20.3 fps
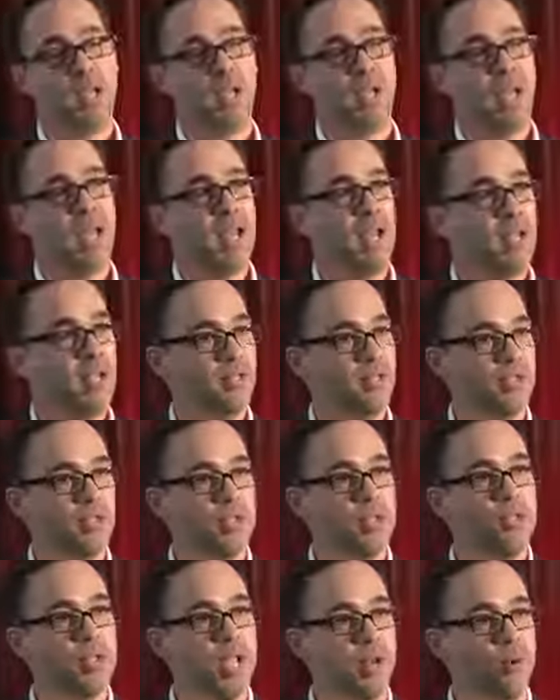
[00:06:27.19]
And I'm
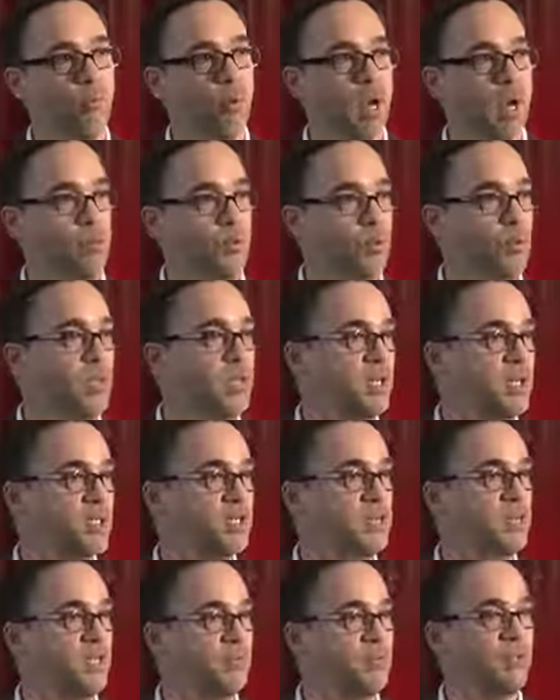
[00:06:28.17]
telling you that what I'm doing here
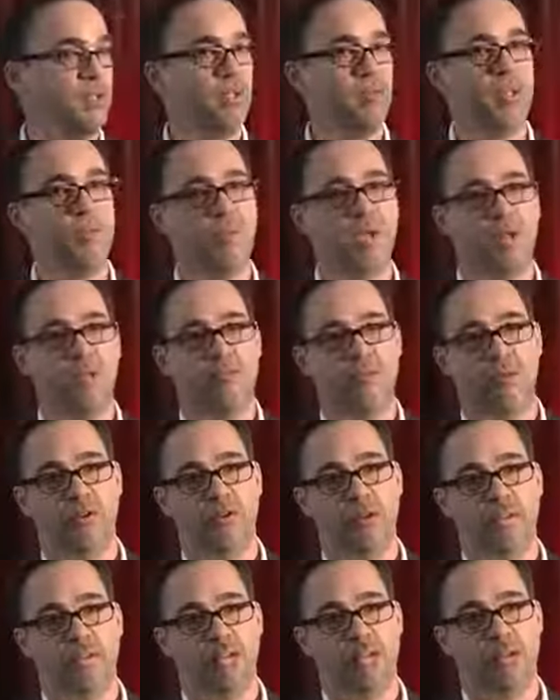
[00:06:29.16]
is giving them the benefit of
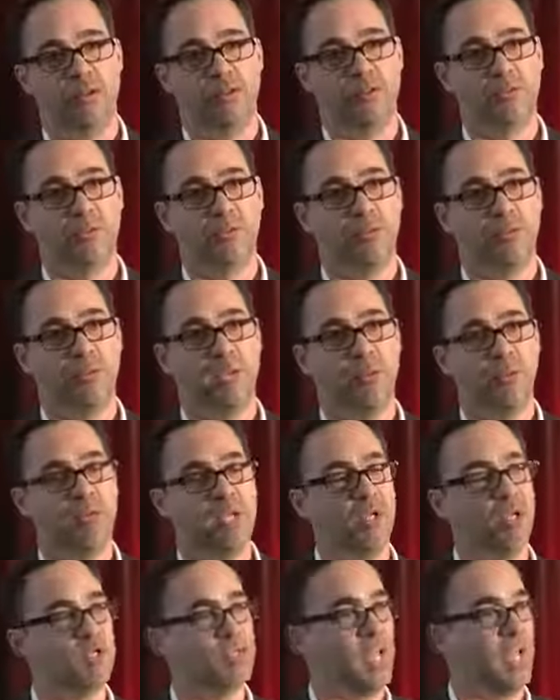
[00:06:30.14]
the doubt, right?
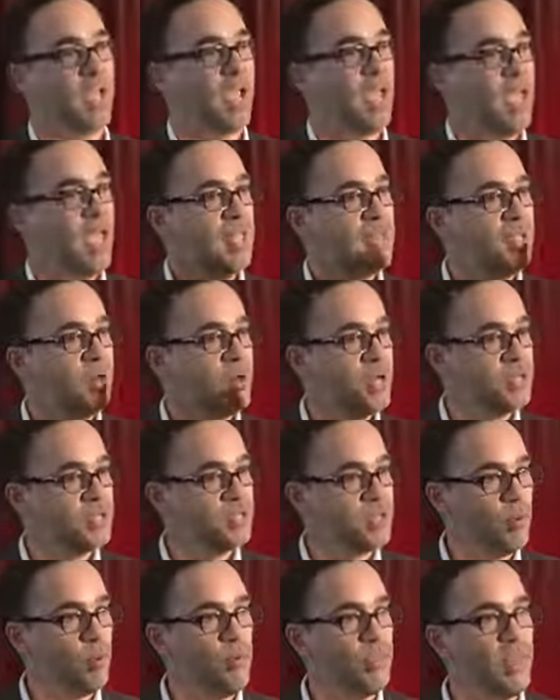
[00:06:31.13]
Because there is
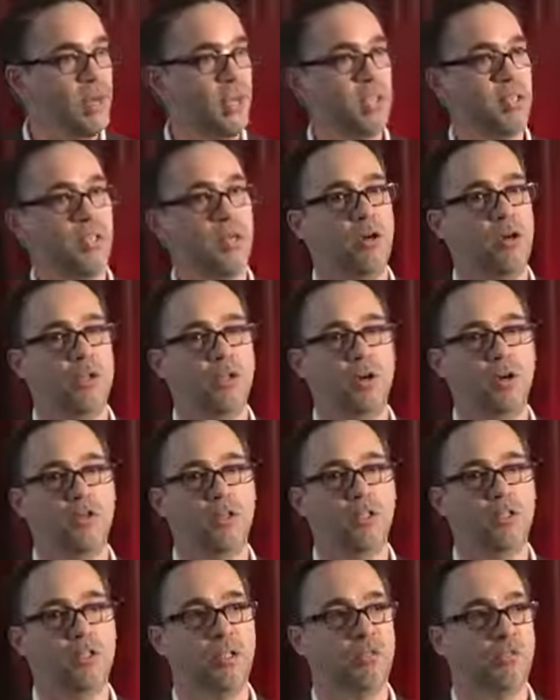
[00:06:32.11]
something in there in
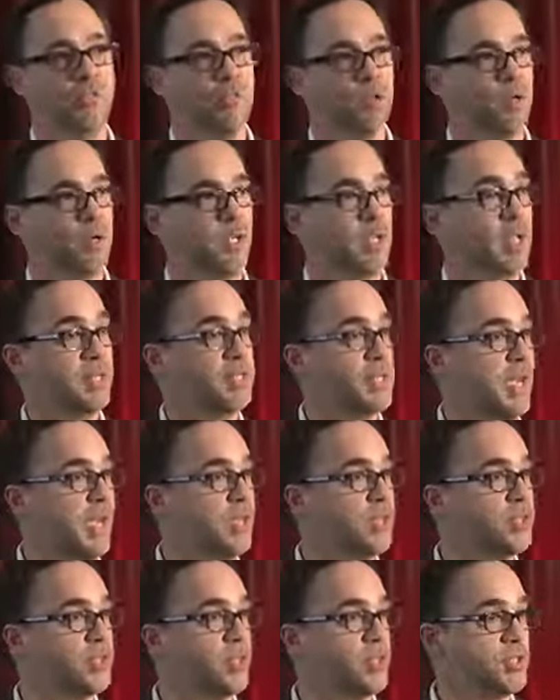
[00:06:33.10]
cognitive theory that
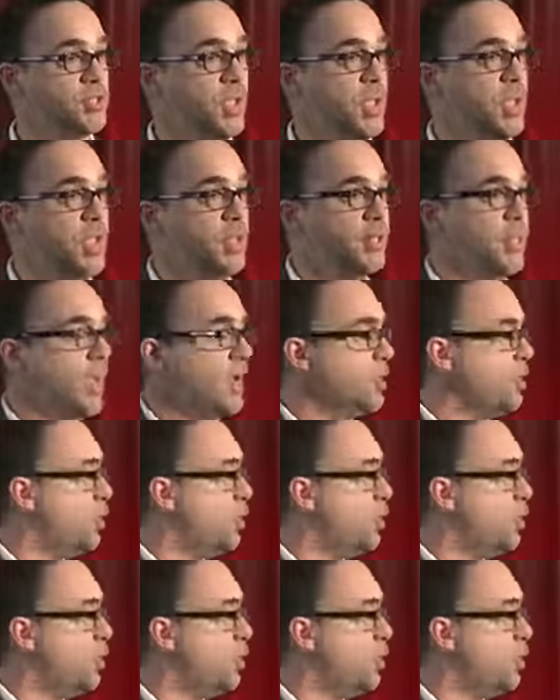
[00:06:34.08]
tells us that